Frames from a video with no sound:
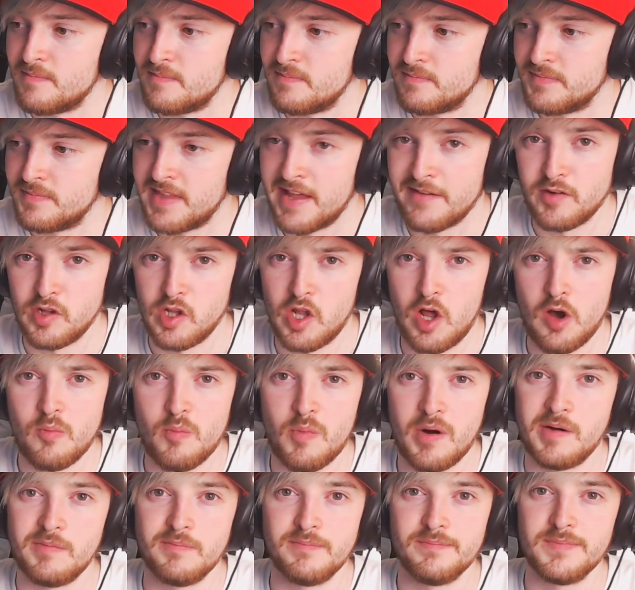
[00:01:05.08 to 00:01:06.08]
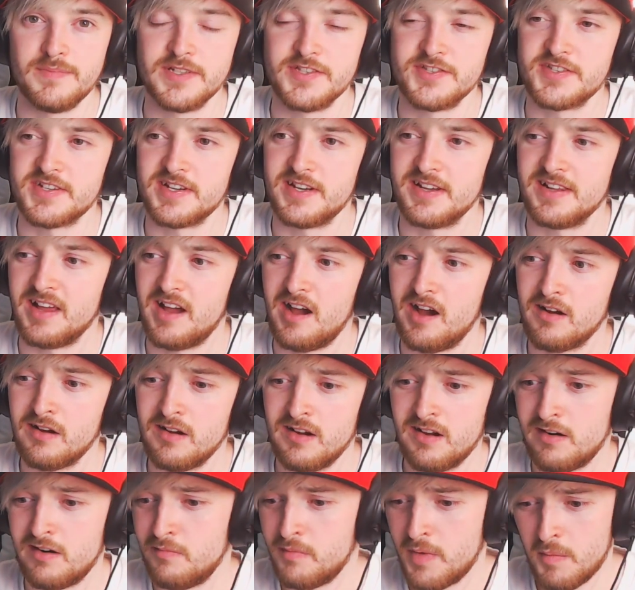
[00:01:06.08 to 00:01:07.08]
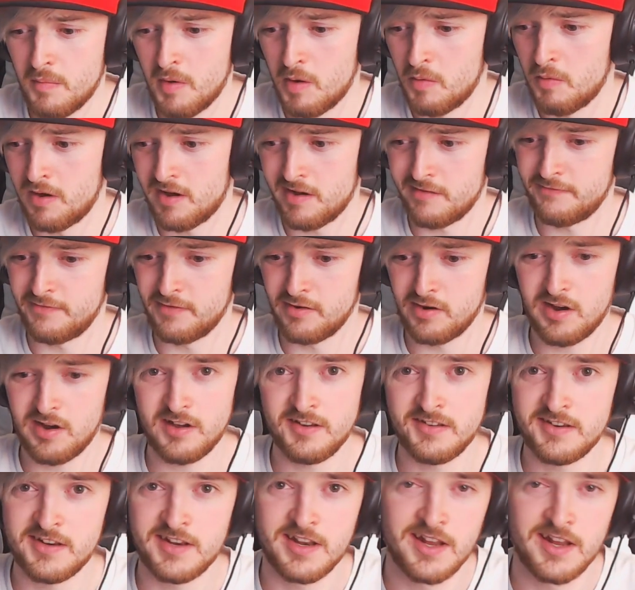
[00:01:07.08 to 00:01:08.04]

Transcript: never long bottom and say like I can't remember what I've forgotten,